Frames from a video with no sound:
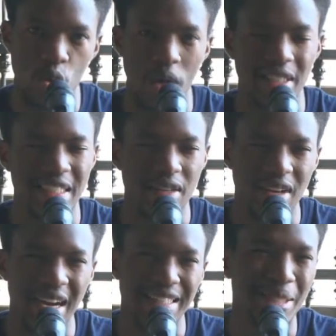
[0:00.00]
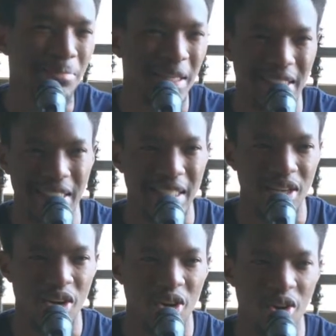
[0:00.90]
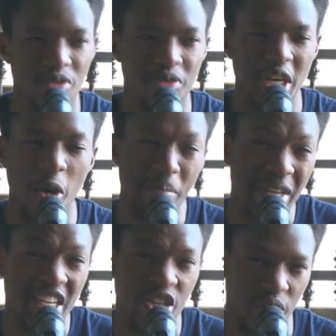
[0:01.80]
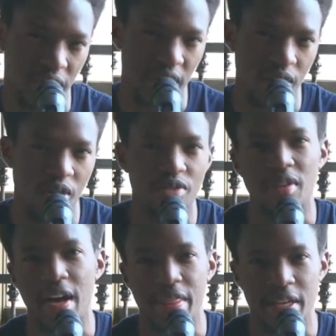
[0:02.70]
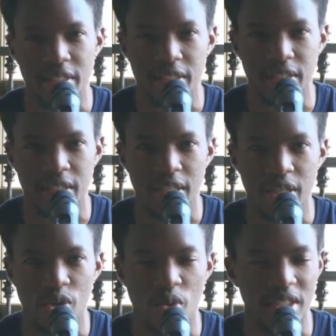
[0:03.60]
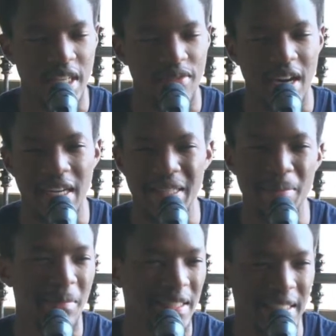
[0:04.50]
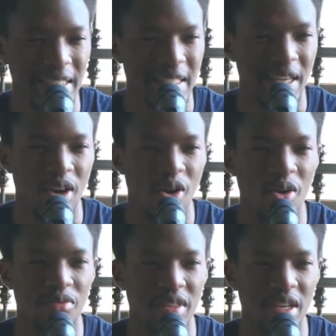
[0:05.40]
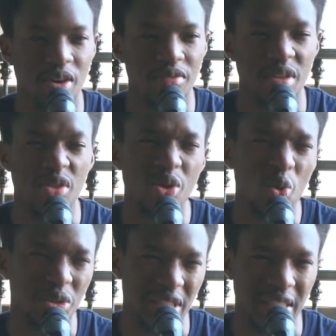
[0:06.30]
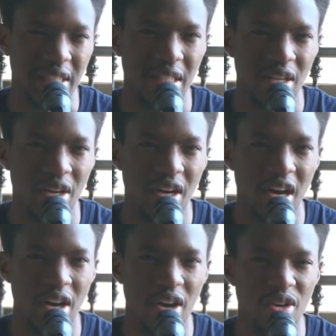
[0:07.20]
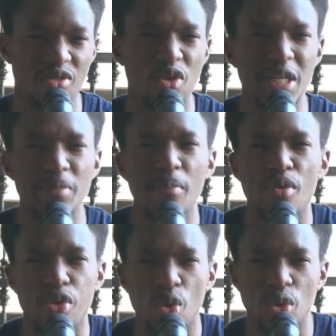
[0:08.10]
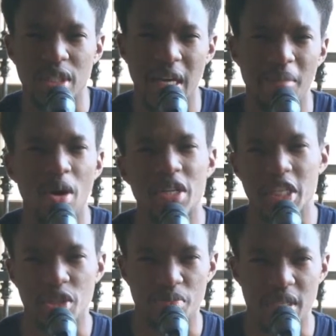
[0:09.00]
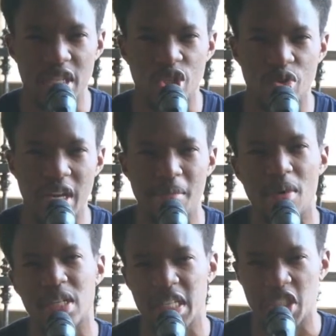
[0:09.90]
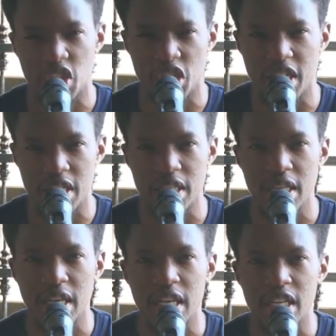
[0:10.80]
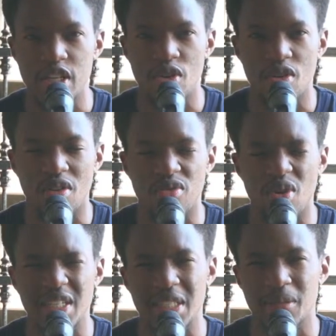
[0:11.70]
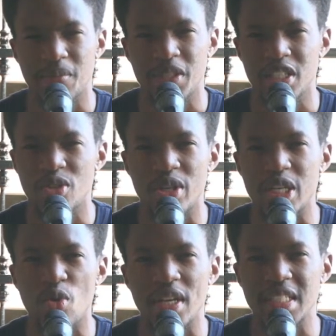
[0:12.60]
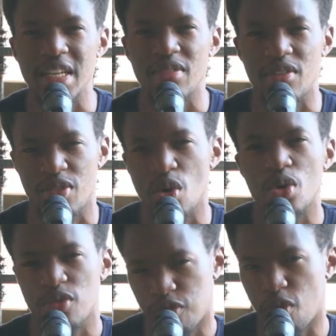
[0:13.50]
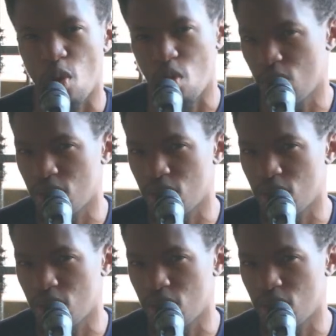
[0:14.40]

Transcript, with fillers: he was never at the mercy of the opinion of others. He was never at the mercy of the, of the thoughts uh, and of what people thought about his ministry, about his journey, you know, of what, you know, he was never thought for.